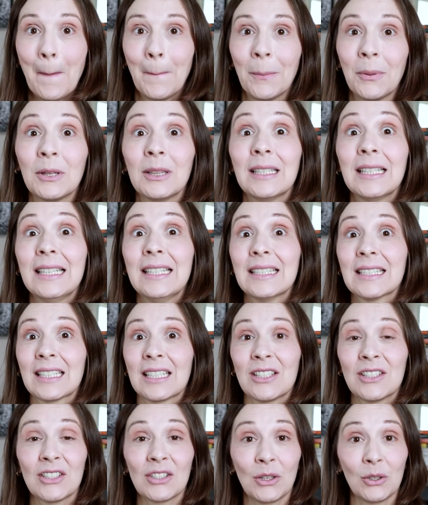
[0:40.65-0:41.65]
please
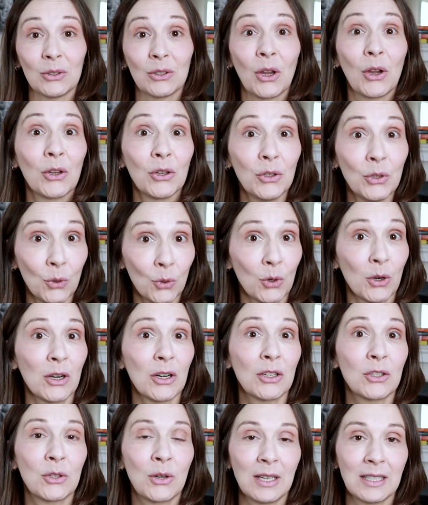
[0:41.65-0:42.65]
consult your
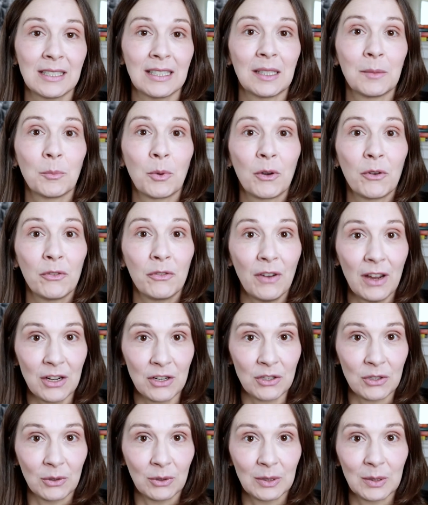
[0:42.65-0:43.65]
trusted
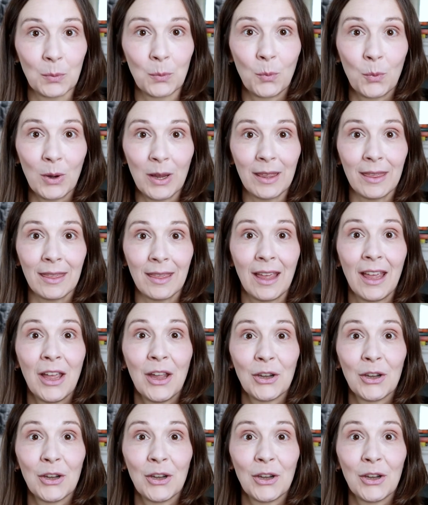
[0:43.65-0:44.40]
professionals with